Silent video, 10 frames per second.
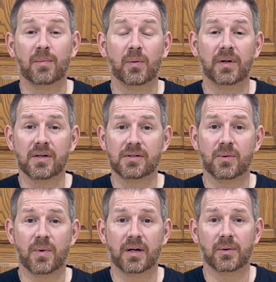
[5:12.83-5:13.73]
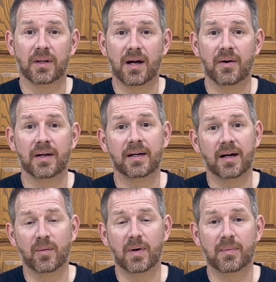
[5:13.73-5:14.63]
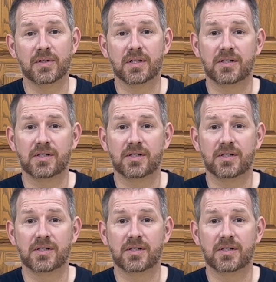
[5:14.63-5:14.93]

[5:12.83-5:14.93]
but we also want to allow any air bubbles